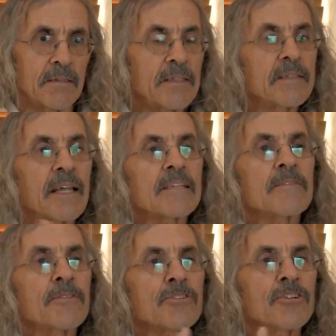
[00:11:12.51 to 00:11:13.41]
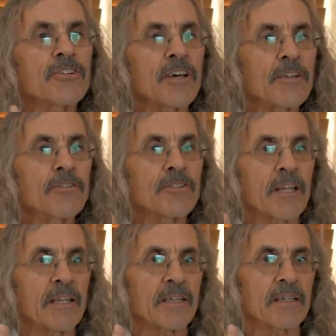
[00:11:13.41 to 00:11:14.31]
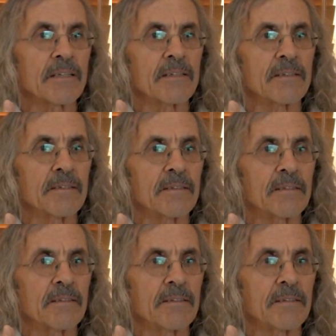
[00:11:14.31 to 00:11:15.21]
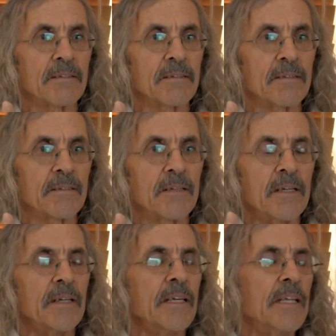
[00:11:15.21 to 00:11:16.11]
is not sufficient to understand it.